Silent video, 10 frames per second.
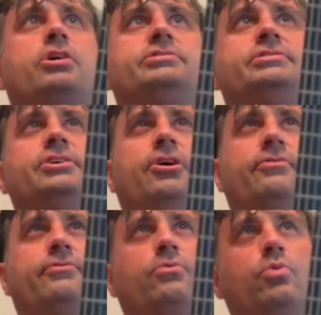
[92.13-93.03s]

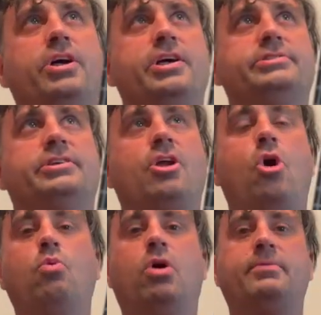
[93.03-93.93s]
itself was an
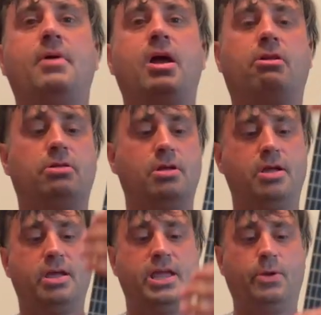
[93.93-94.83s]
'01 model.
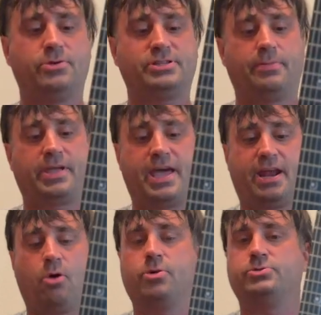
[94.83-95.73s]
It was something I'd
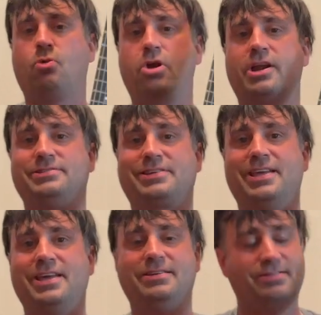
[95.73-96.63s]
always wanted as a
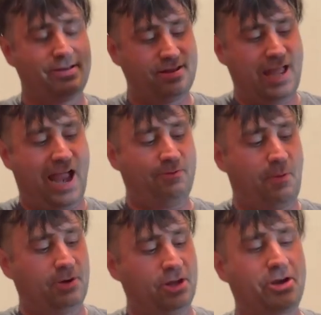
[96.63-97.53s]
kid. I
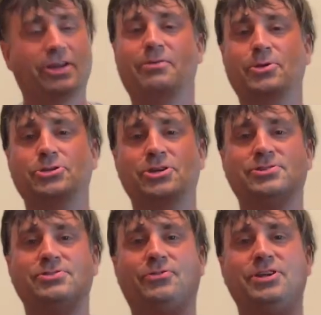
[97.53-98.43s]
remember looking in the
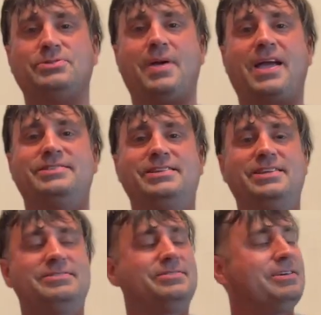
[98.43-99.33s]
Musician's Friends
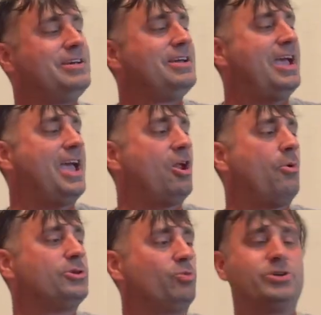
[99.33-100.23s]
magazines and
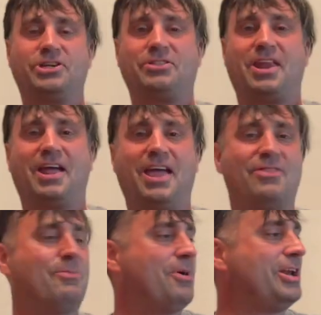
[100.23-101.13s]
always wishing that I had
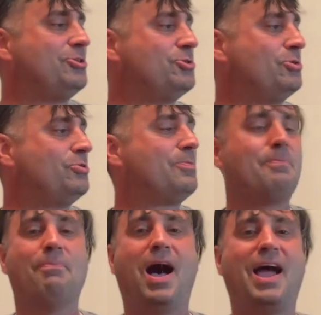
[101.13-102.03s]
the money to
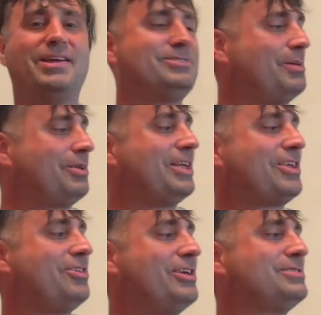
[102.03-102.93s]
buy something like
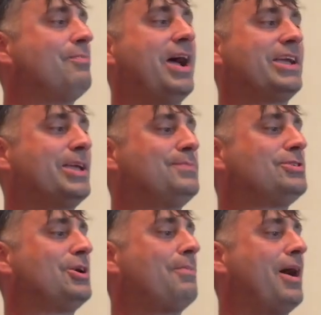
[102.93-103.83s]
this, buy a Gibson
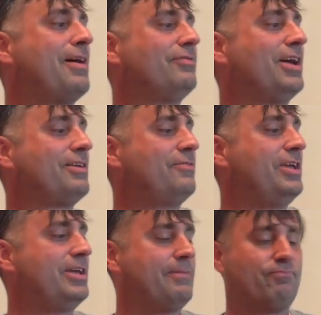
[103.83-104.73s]
or buy a Flying
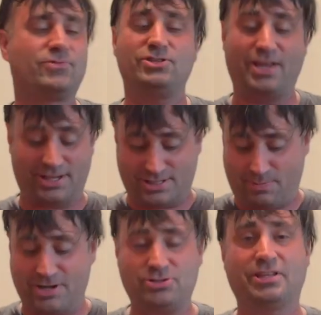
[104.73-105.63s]
V, and
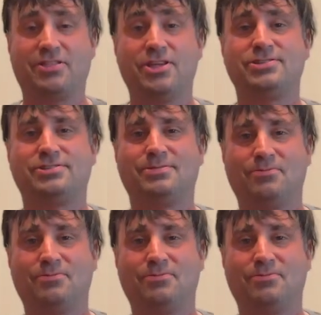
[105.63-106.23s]
especially this